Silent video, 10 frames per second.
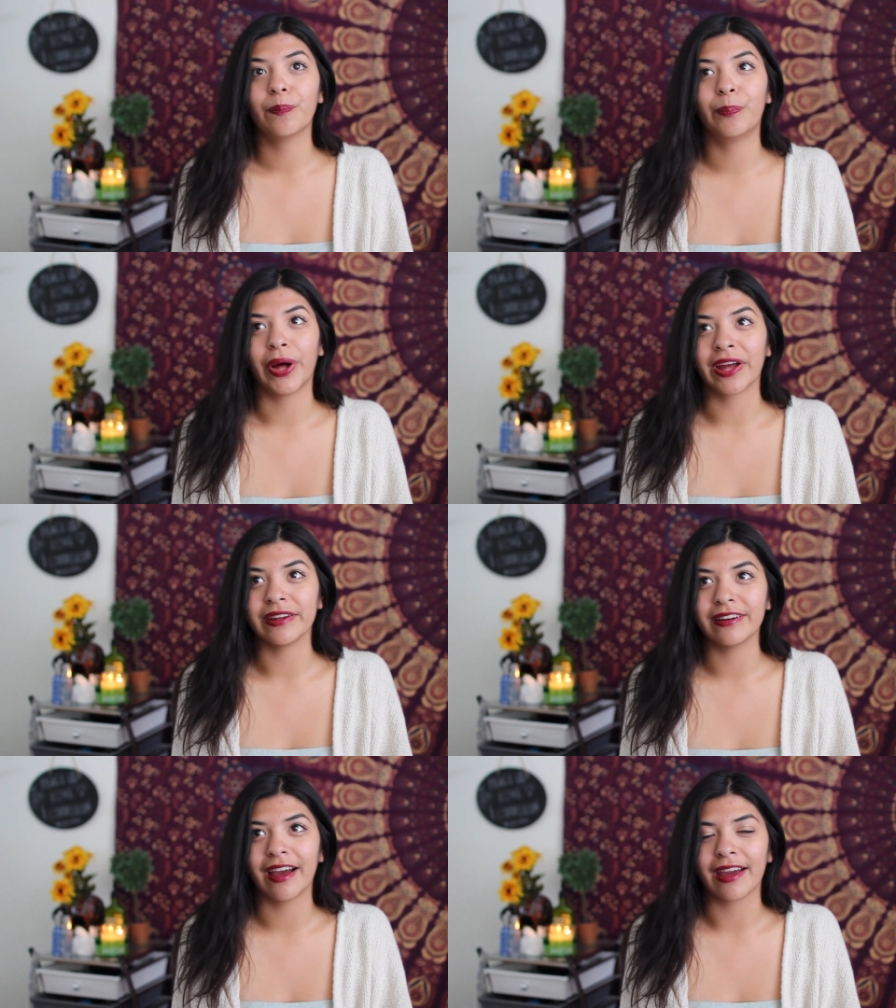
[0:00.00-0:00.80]

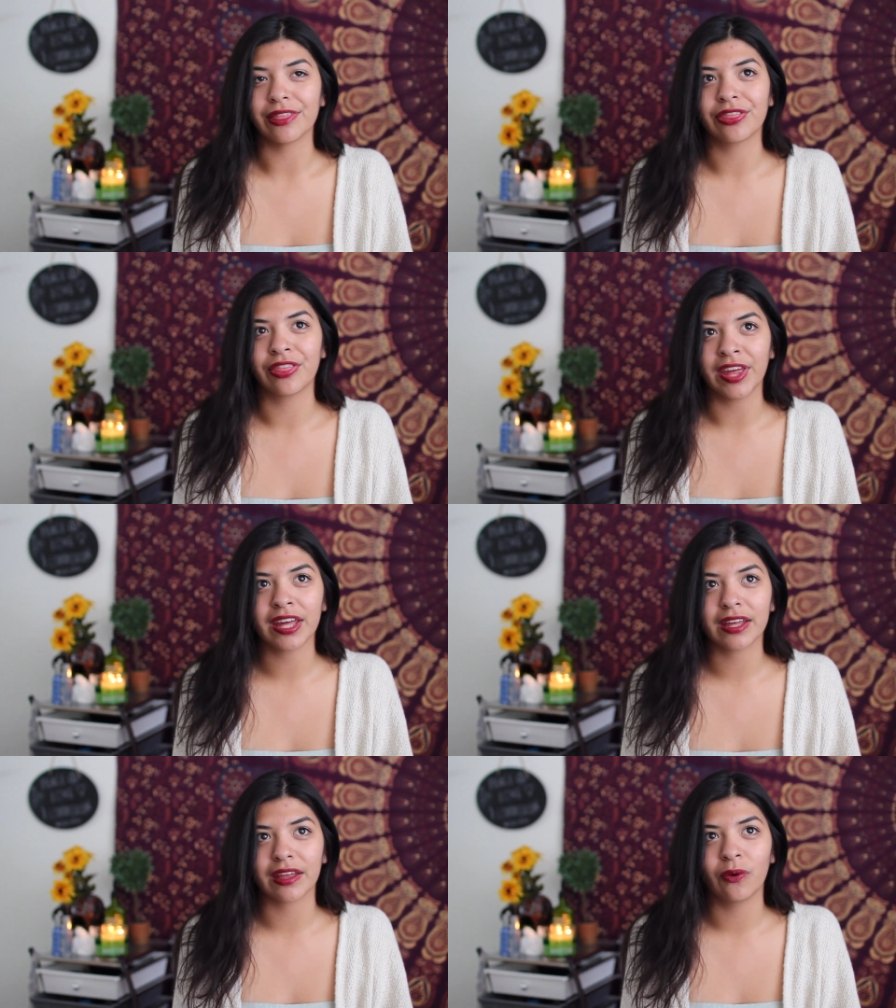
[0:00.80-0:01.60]
but I
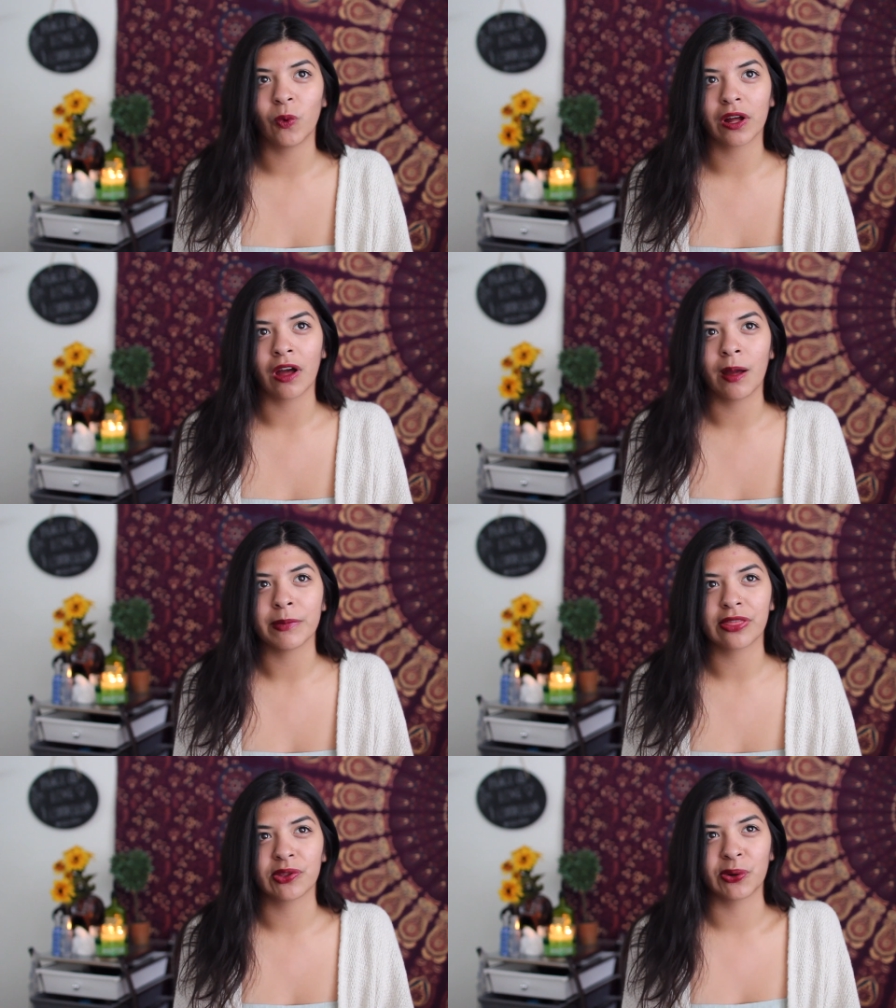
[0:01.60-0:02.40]
think what got
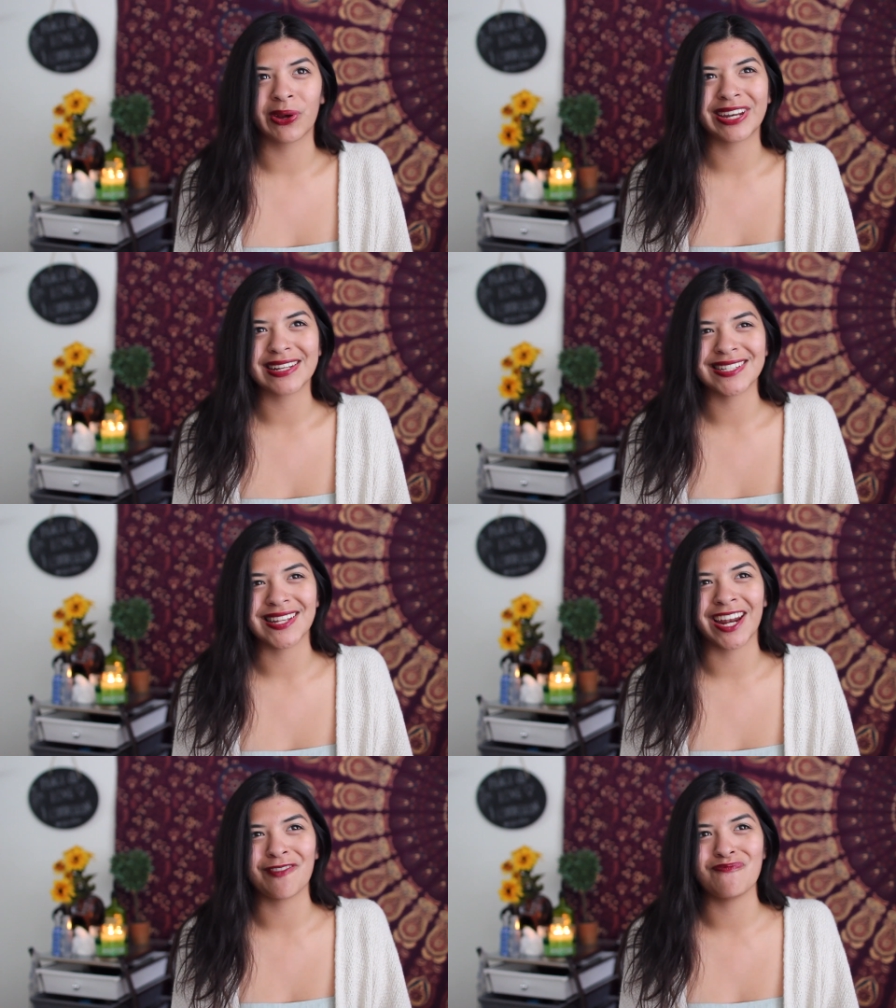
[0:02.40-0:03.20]
me through it is
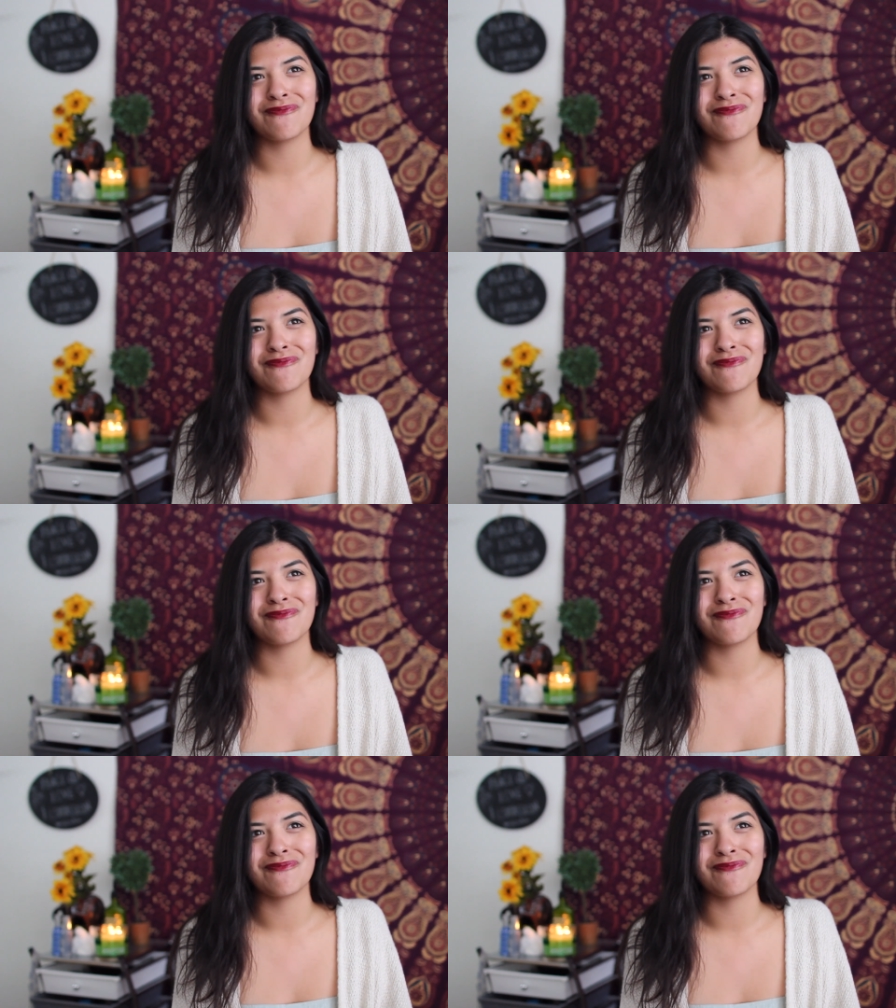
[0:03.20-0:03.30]
that I